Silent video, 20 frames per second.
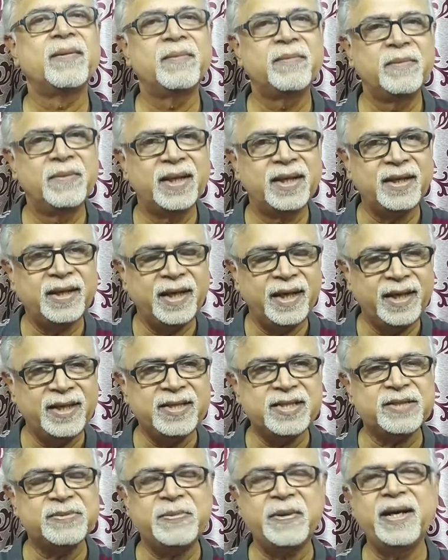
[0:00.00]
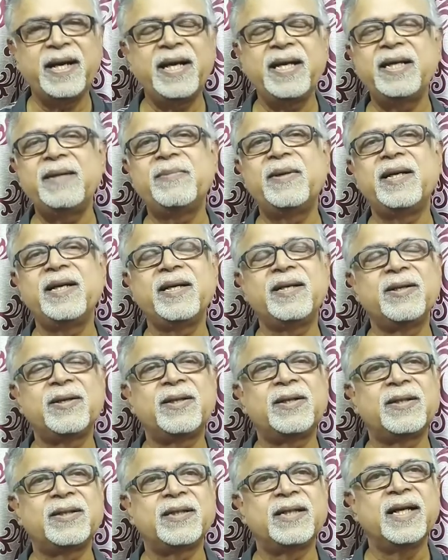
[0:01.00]
but inspired by
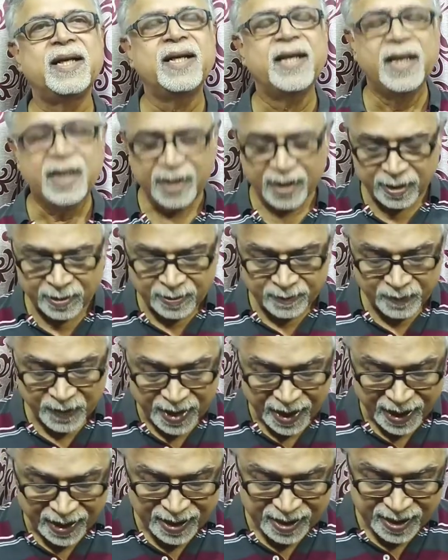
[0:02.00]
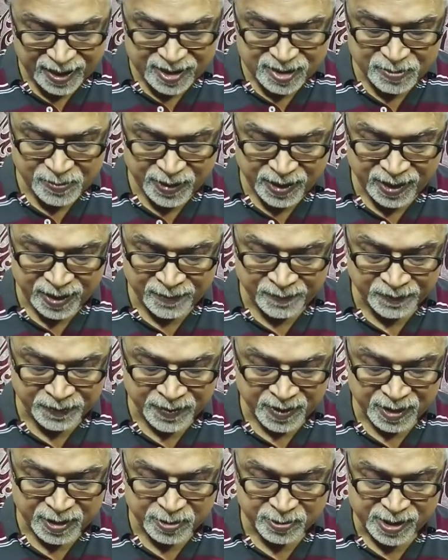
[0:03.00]
God. Now that is being
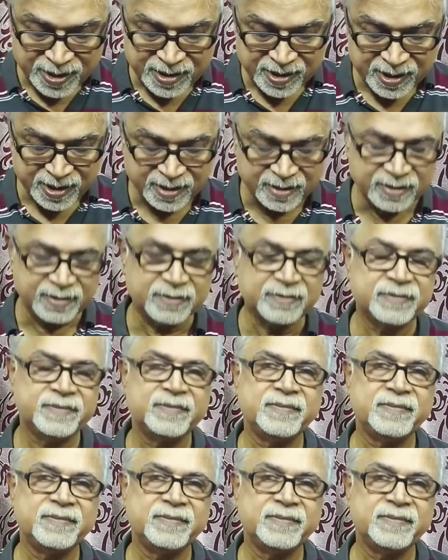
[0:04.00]
questioned.